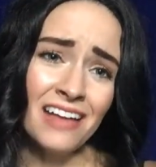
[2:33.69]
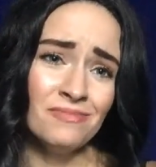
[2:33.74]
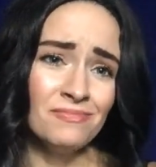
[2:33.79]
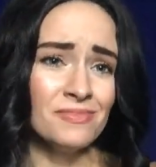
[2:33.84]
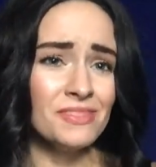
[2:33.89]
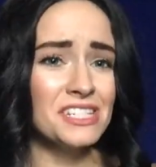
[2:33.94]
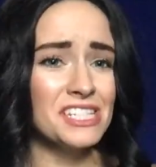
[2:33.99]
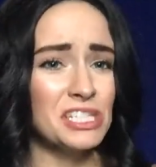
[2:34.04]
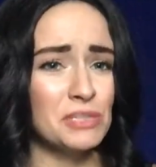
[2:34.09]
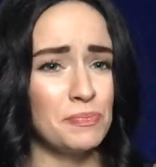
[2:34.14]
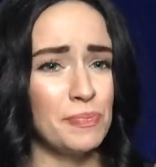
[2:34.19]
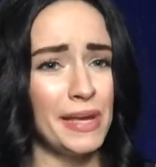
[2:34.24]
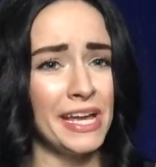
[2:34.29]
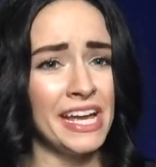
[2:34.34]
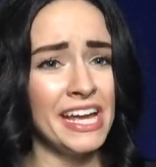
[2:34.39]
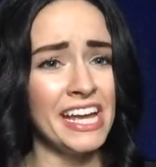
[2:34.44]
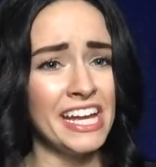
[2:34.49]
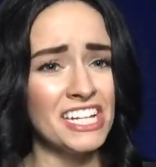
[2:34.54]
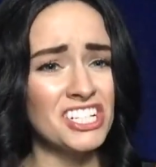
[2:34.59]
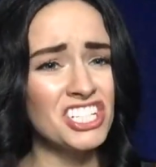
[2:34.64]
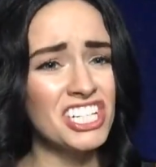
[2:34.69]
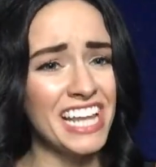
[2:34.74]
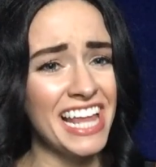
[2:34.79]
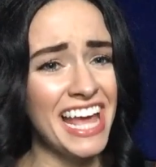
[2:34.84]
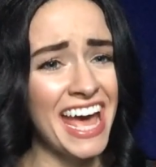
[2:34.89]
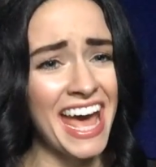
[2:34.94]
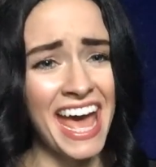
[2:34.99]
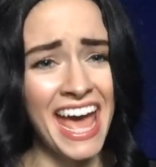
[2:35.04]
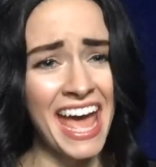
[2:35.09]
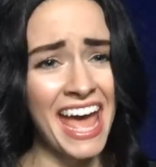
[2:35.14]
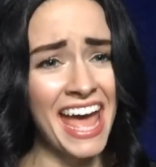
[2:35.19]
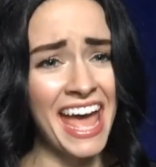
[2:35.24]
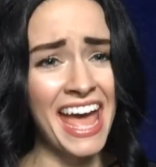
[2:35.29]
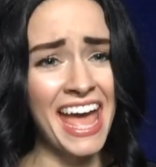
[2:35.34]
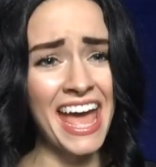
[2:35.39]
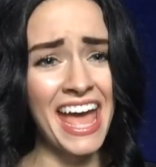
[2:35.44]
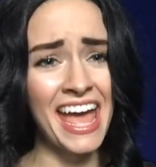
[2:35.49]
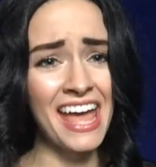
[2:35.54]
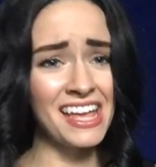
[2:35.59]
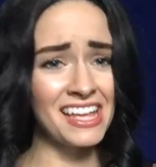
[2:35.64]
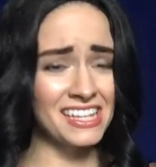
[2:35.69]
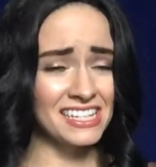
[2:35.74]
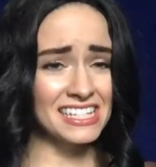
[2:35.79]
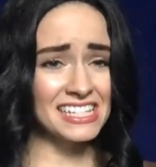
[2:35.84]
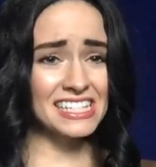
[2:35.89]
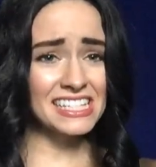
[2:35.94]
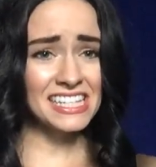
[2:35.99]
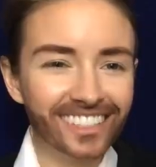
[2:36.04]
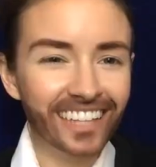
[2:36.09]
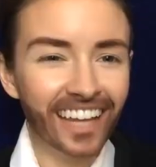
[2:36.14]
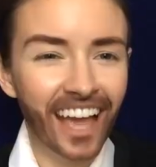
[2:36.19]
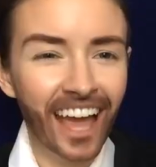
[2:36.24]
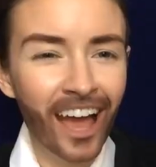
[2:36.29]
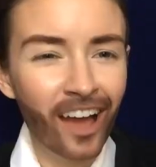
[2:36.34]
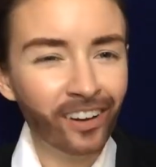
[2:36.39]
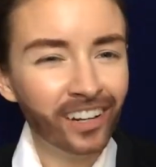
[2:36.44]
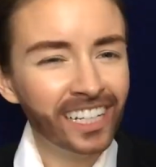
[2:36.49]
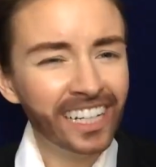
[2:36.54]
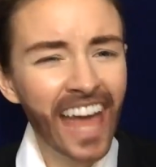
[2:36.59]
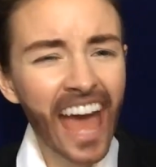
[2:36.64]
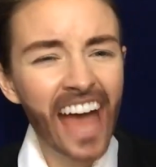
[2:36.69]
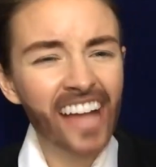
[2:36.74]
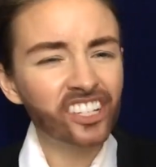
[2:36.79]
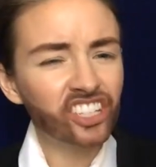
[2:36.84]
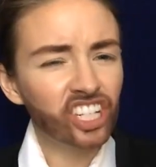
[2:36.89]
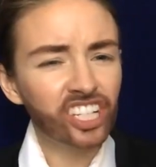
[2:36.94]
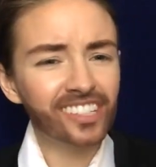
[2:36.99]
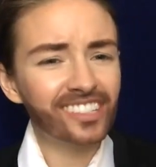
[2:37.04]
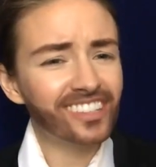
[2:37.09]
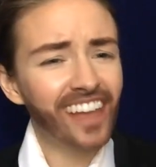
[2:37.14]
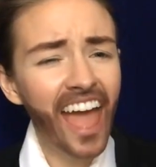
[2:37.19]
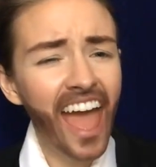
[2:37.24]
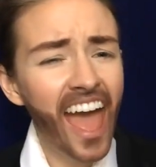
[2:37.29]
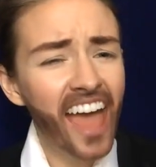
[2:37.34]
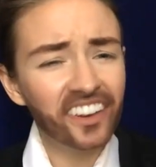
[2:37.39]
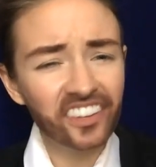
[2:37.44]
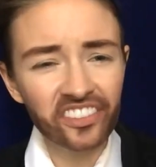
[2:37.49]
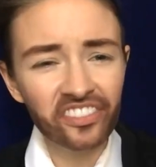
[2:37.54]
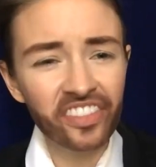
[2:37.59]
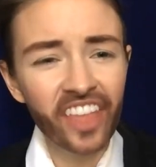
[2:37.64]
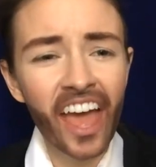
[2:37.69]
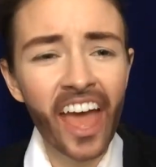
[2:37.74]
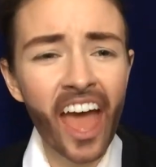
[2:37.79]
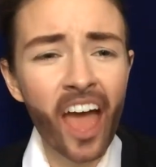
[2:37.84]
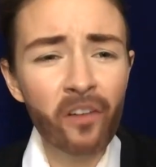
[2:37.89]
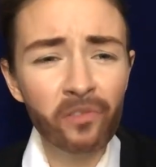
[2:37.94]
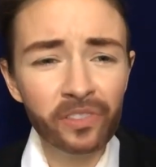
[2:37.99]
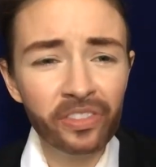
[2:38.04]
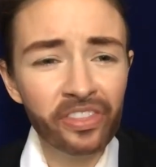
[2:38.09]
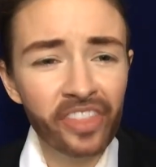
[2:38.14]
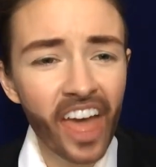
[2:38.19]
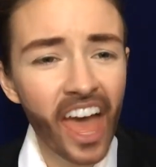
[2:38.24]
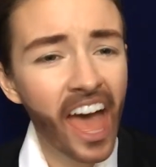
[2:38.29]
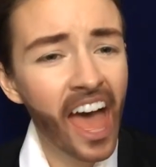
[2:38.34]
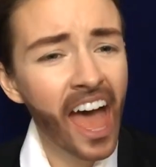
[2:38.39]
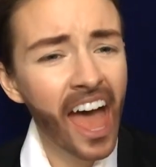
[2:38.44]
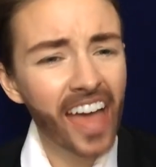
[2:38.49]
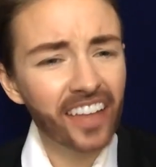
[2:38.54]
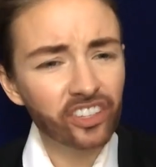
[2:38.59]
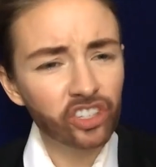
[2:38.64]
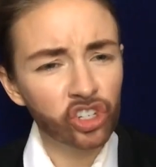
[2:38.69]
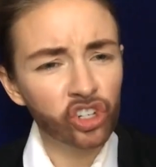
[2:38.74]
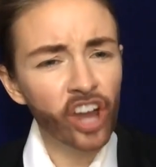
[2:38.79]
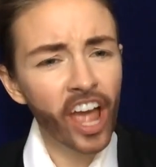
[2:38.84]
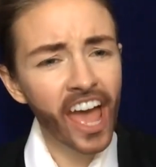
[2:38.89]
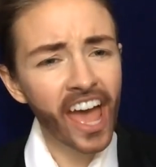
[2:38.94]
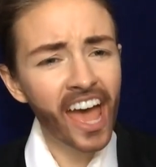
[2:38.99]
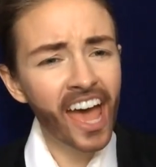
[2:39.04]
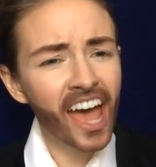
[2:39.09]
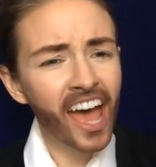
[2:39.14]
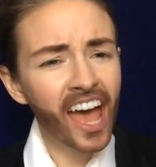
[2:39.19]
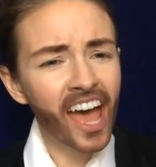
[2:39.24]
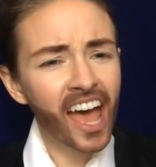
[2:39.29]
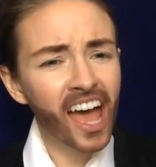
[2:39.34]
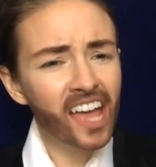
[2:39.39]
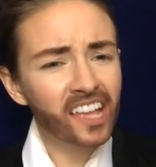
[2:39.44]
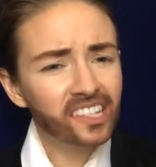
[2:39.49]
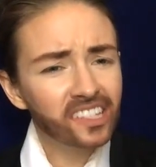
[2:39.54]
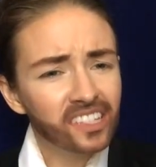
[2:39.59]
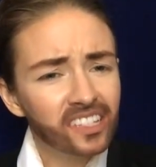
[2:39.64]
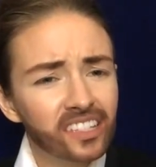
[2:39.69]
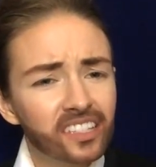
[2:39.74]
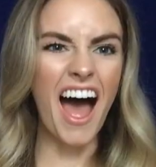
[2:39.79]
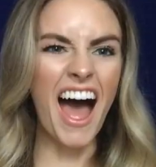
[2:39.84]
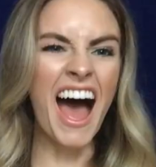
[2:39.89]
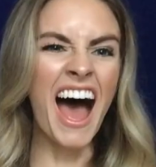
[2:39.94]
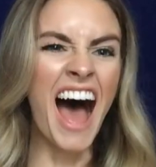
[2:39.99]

I'm speechless, staring at you standing there in that dress.